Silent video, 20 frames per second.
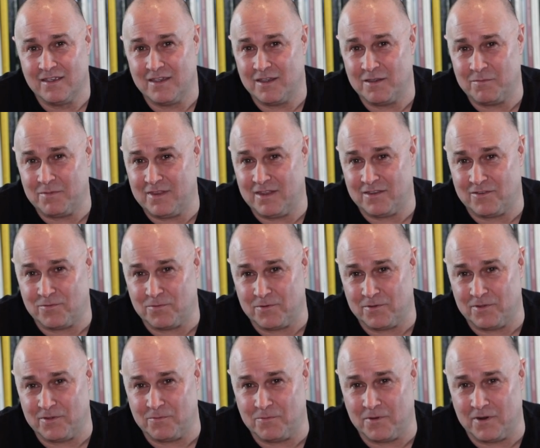That's
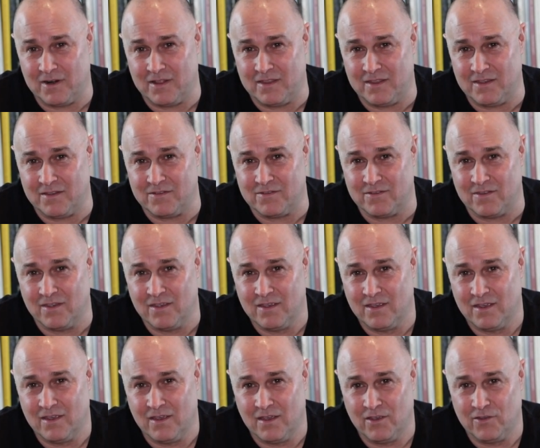really what it is.
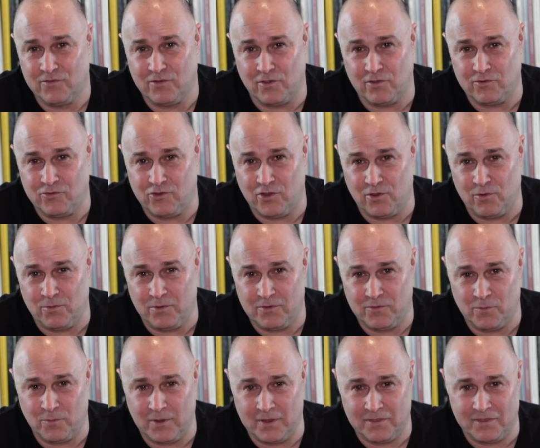So Joe
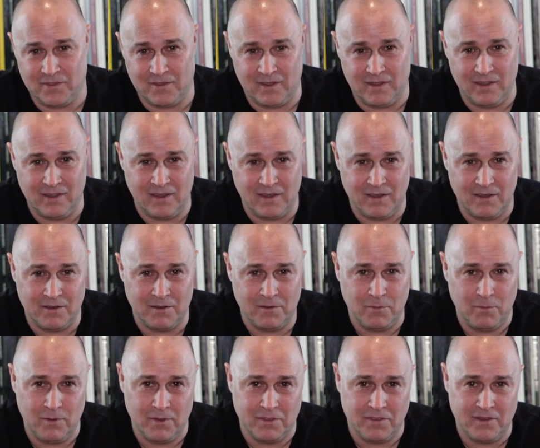was with
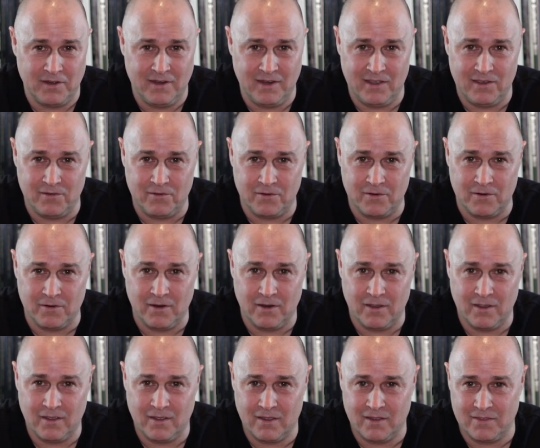a dealer,
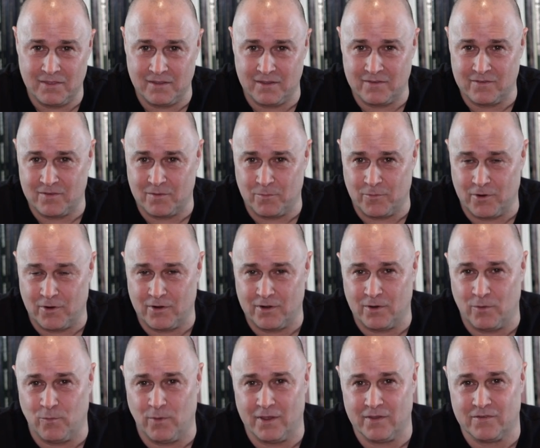I think somewhere on
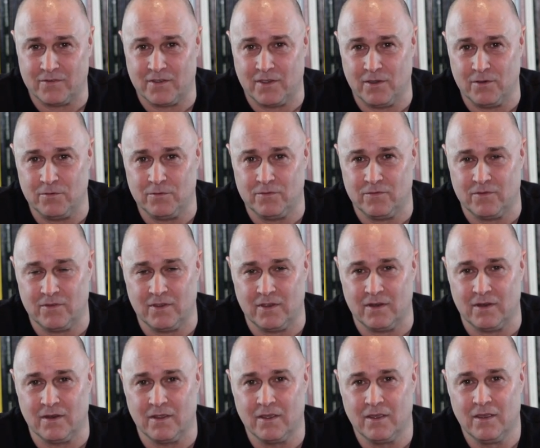the West Coast,
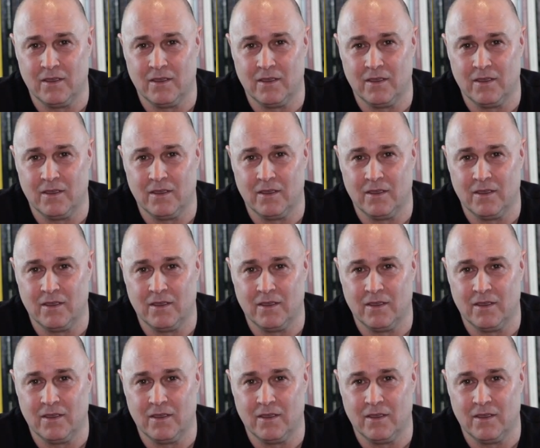and